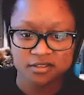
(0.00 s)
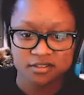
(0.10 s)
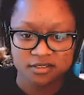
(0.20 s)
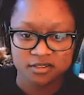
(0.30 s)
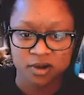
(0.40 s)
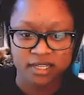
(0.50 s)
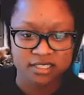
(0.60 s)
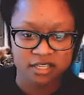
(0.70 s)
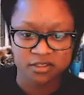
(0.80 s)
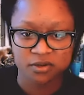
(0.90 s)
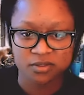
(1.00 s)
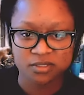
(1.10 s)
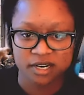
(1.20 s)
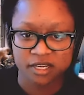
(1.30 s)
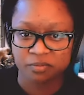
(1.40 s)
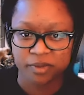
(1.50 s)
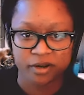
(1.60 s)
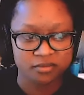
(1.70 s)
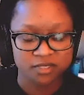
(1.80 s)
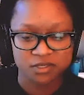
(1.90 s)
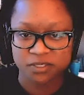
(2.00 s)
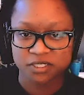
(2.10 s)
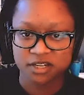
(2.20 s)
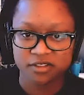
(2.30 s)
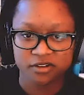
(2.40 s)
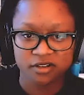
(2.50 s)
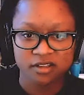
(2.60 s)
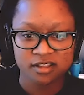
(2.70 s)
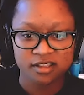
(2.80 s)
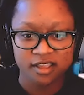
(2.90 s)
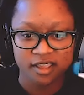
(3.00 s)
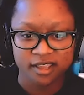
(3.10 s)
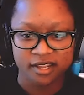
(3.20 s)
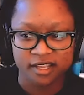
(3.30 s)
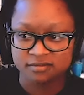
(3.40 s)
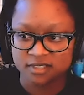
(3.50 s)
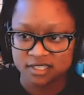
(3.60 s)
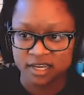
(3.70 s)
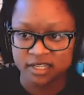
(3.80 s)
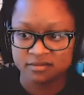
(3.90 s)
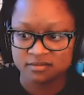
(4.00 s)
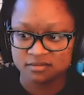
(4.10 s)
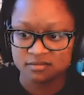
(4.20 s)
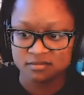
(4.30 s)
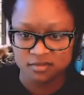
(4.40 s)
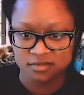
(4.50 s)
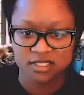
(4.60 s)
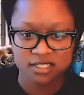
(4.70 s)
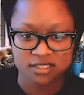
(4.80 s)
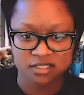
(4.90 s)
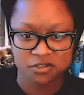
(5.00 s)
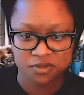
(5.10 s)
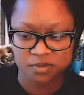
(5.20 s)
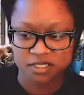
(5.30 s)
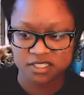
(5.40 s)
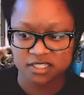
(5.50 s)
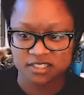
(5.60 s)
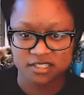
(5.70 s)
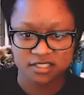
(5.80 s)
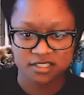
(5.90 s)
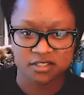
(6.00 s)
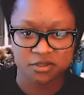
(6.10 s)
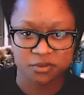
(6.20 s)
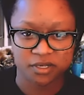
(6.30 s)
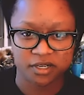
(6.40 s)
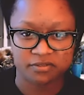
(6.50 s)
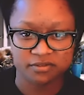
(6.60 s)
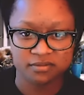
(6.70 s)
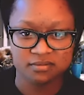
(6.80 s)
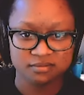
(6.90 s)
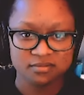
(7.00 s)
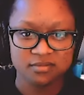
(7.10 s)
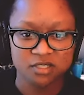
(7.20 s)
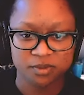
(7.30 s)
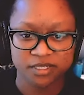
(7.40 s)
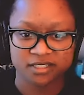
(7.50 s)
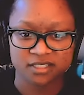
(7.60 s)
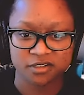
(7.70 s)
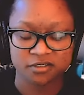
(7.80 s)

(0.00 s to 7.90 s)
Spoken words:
So I take those and I compare them to each other, and I decide this is a new species, this is new enough to be considered